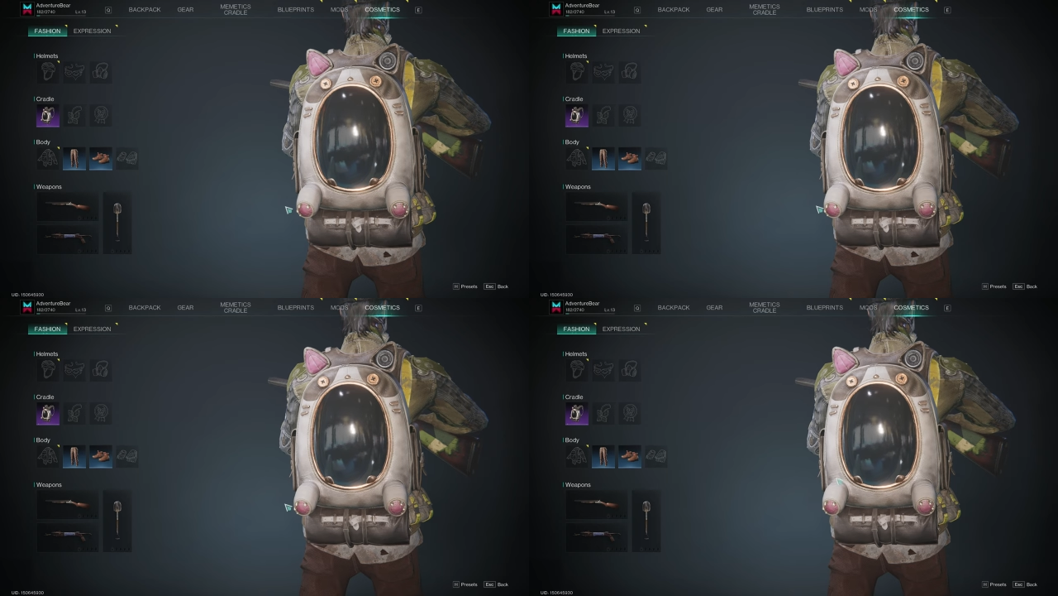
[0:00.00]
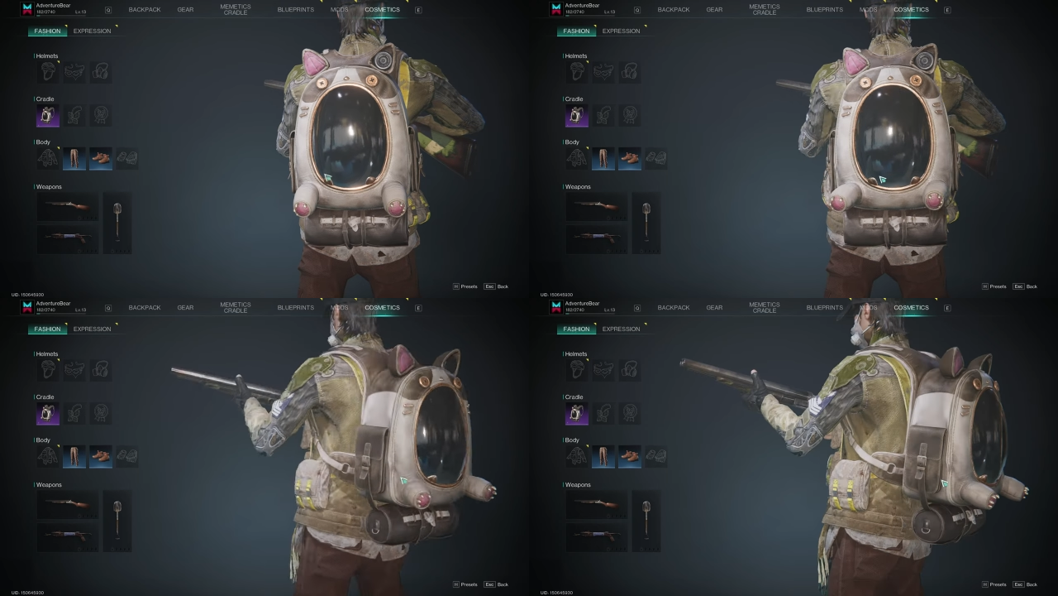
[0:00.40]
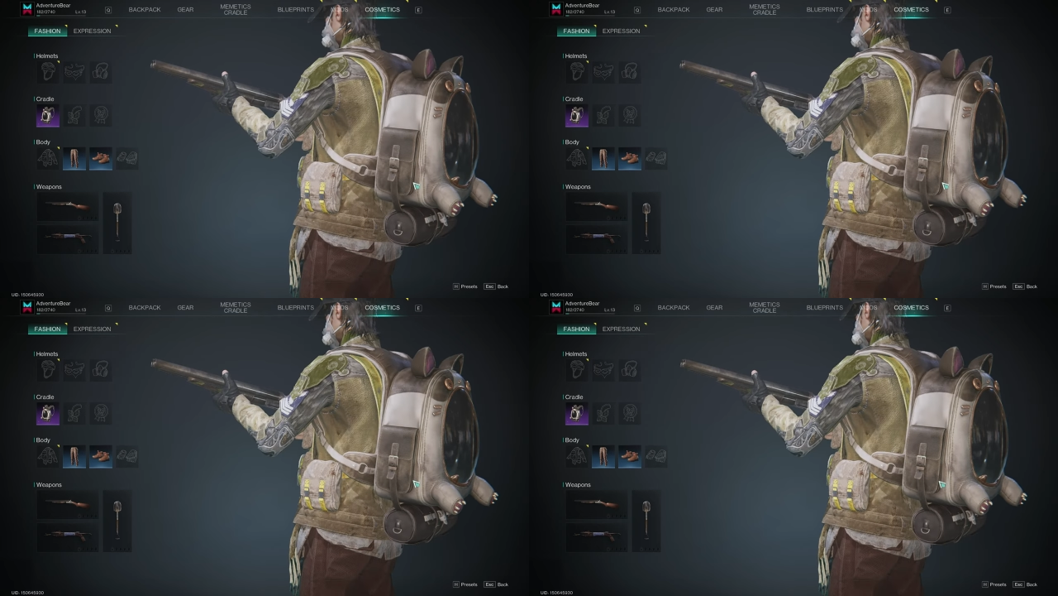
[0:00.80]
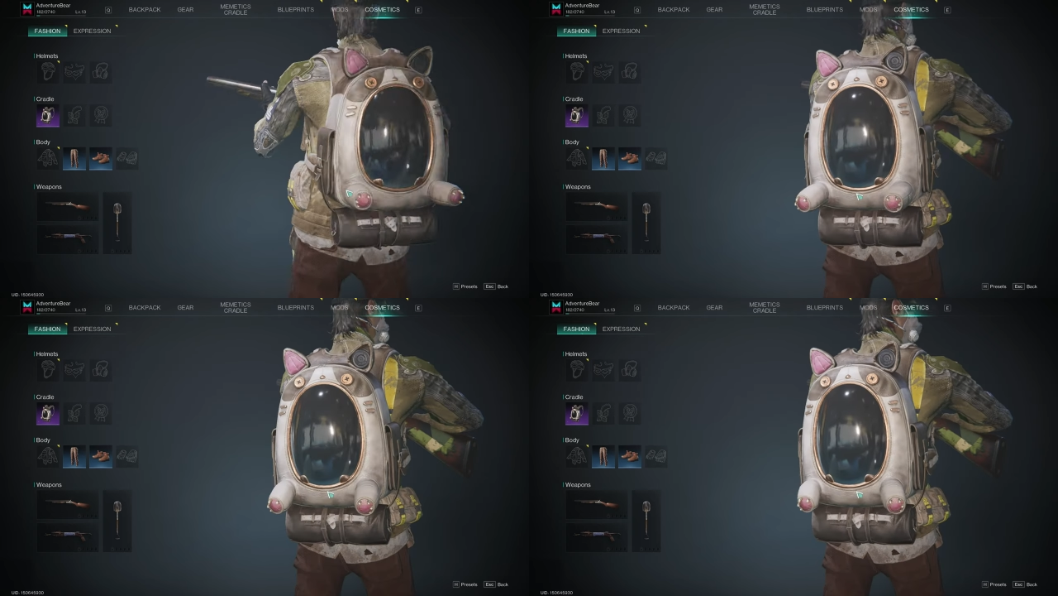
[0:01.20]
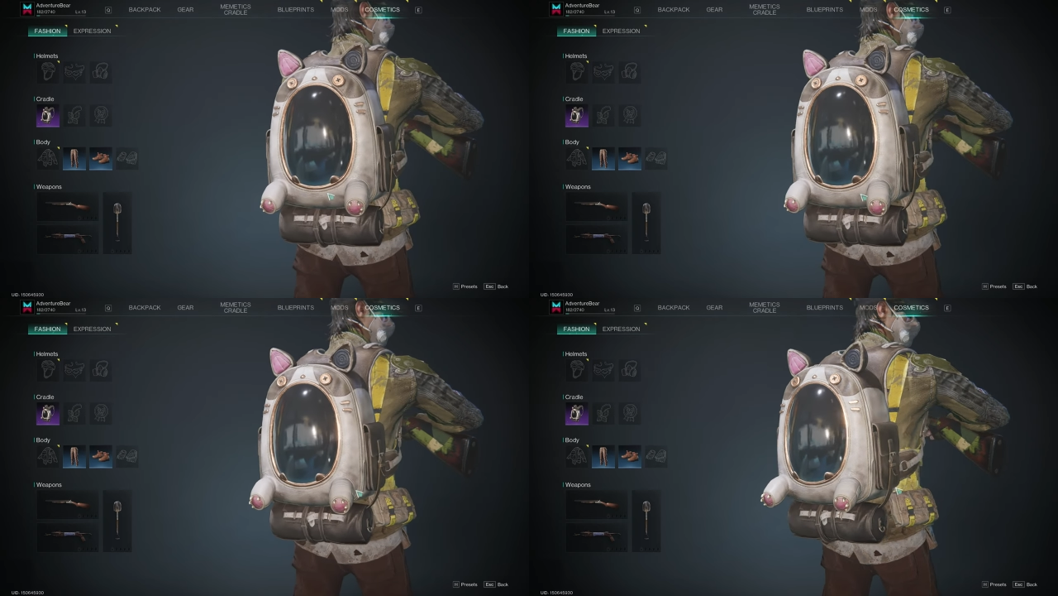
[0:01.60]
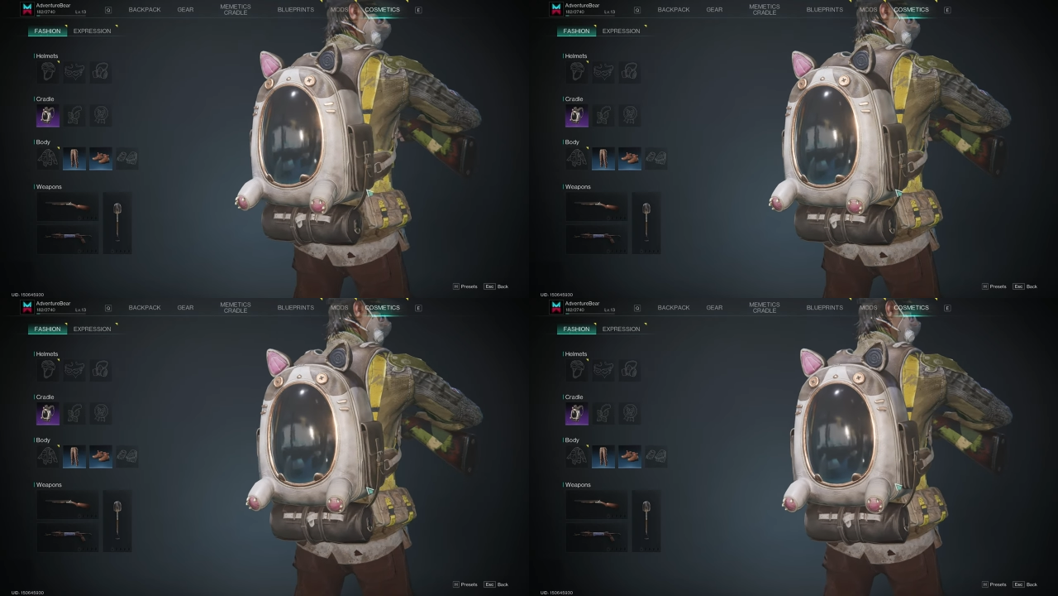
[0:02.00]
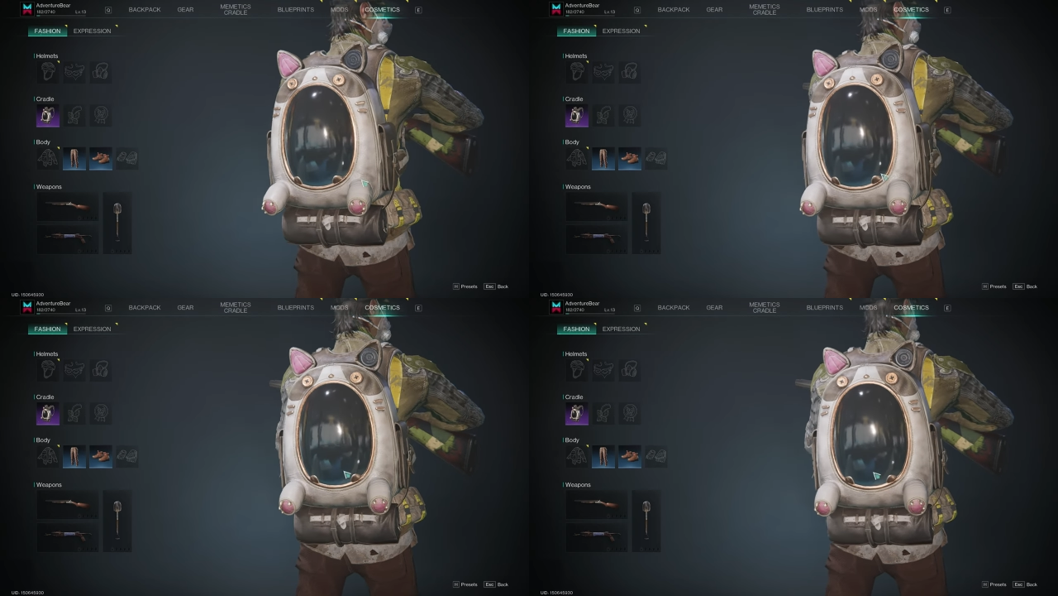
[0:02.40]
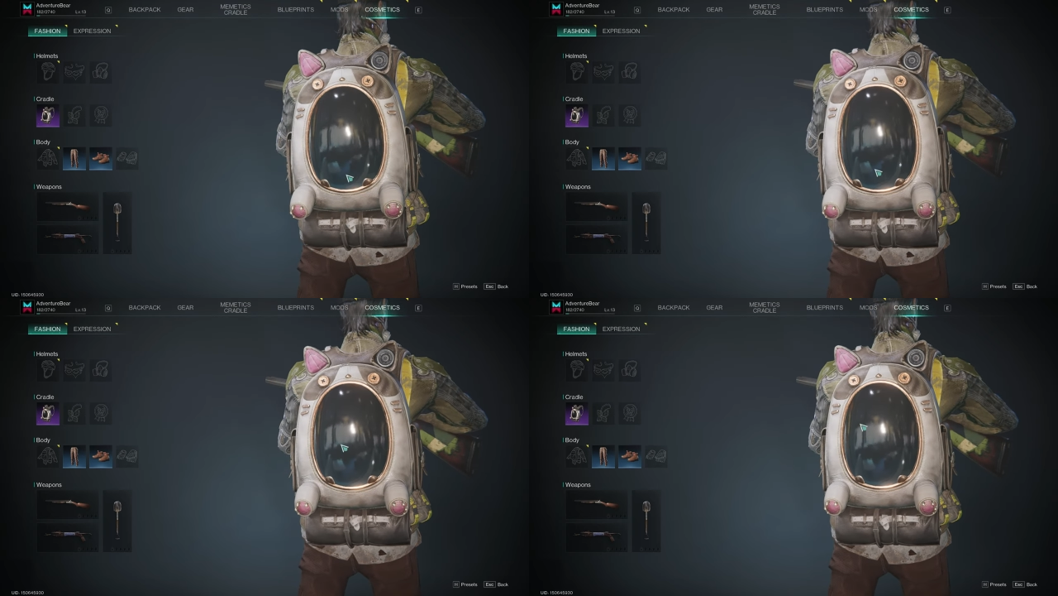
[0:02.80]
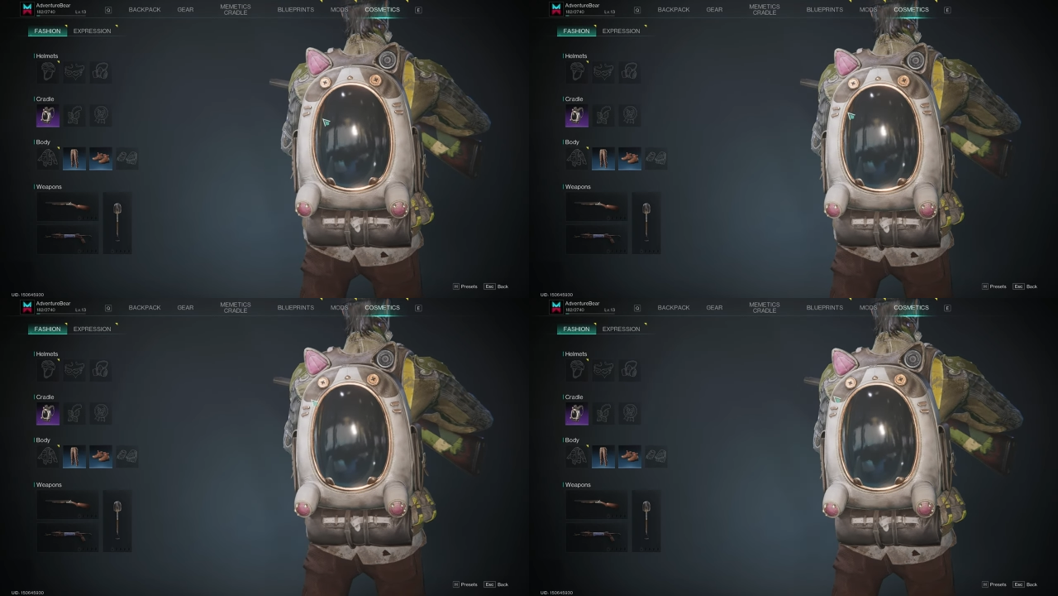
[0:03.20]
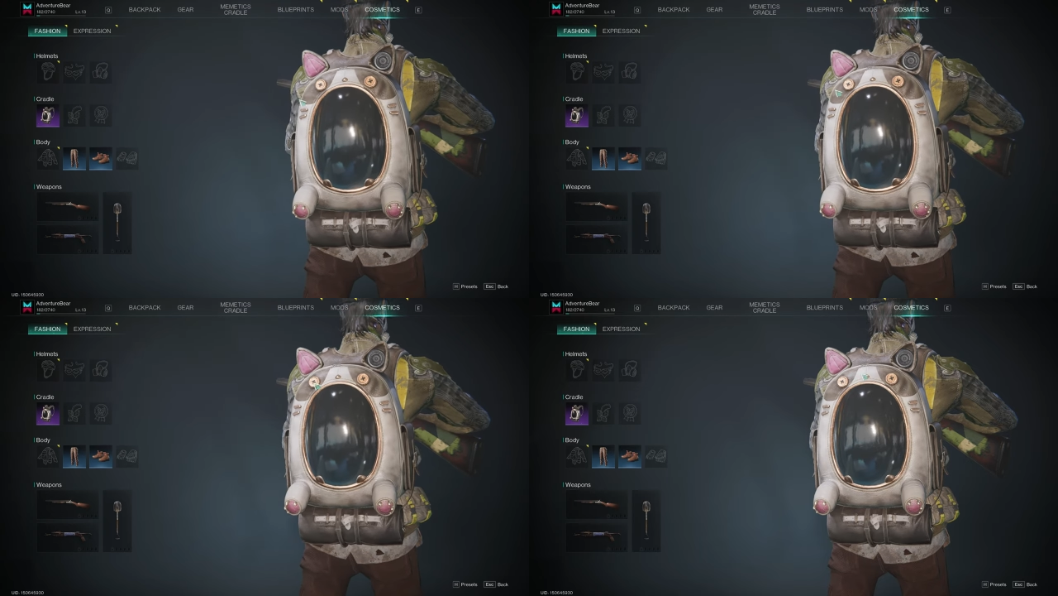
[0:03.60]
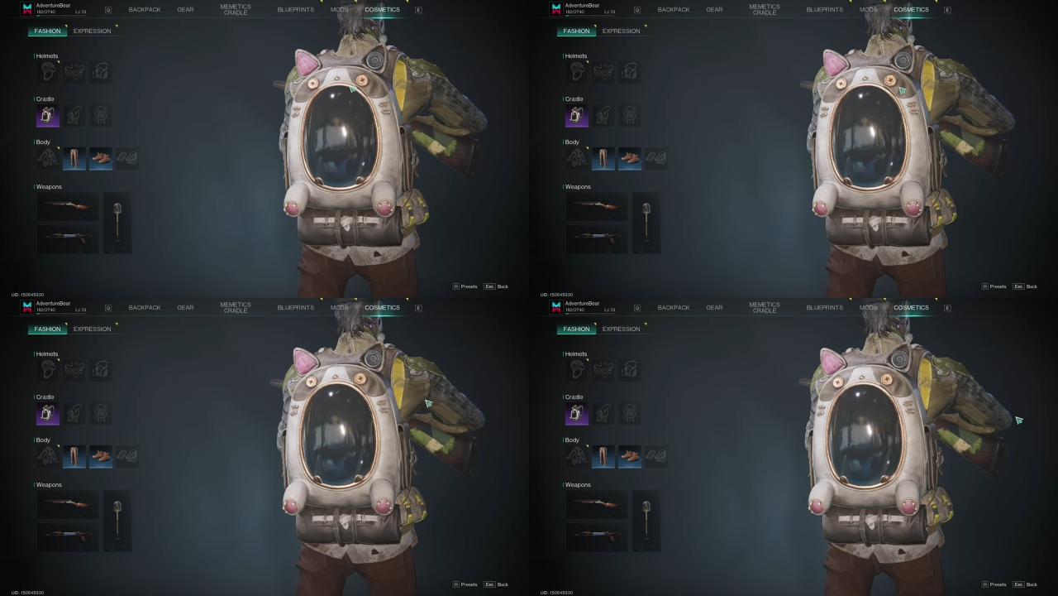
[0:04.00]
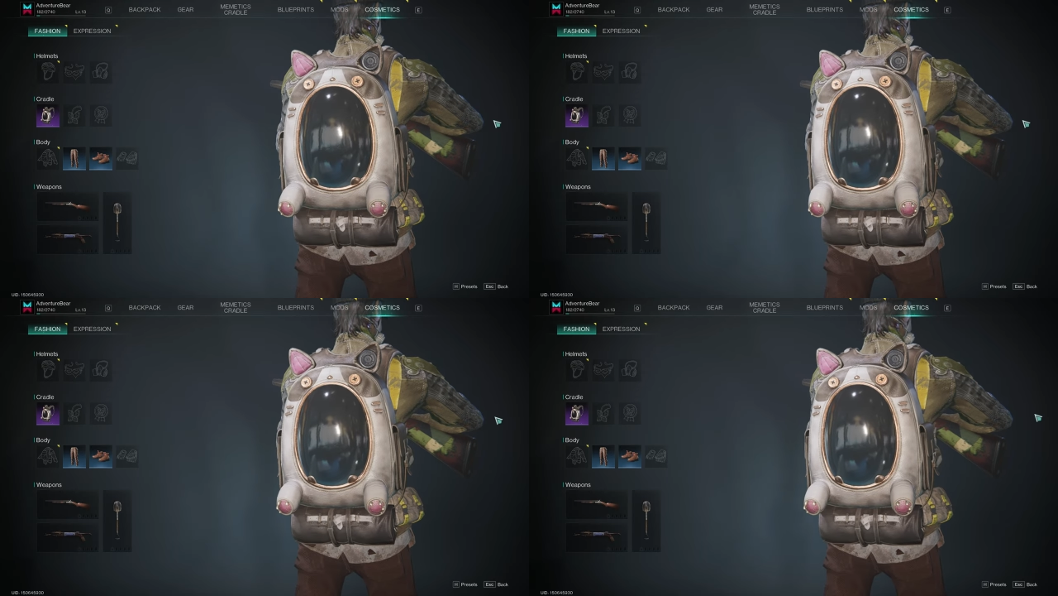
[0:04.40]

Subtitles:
[unreadable: no face in view]